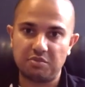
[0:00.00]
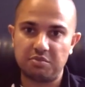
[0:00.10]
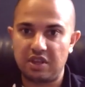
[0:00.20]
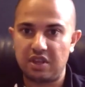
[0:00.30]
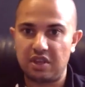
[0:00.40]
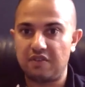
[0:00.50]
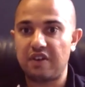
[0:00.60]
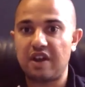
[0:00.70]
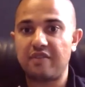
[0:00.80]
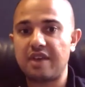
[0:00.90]
it could
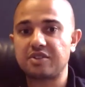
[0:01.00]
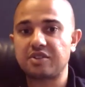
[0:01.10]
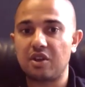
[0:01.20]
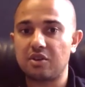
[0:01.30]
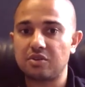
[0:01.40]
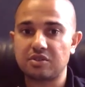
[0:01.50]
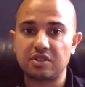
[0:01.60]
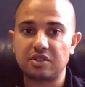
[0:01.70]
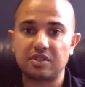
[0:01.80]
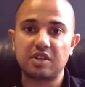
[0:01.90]
be
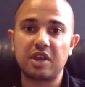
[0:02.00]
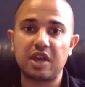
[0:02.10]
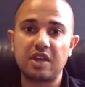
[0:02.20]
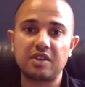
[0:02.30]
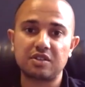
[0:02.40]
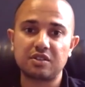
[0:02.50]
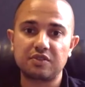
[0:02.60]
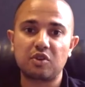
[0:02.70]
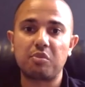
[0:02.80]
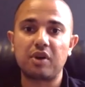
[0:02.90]
$5,000 in some
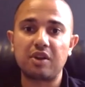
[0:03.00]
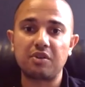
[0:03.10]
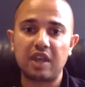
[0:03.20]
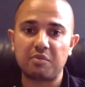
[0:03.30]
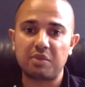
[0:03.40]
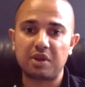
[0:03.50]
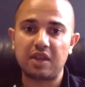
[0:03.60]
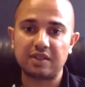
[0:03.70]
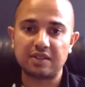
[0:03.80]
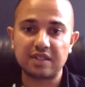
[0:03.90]
cases for a brand new
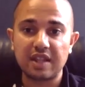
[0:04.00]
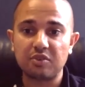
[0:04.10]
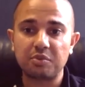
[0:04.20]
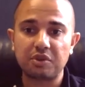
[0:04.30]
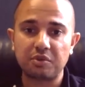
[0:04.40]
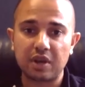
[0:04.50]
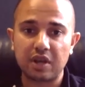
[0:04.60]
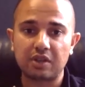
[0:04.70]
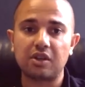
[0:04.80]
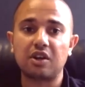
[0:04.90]
campaign that's never been
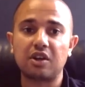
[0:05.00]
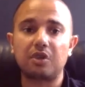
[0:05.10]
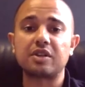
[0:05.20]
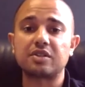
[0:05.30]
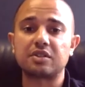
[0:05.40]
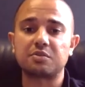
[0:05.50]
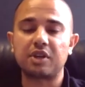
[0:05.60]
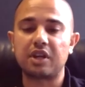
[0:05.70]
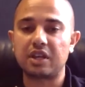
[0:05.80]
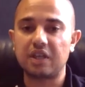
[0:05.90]
ran across
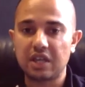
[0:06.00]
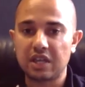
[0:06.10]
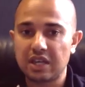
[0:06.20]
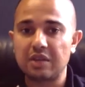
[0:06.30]
display.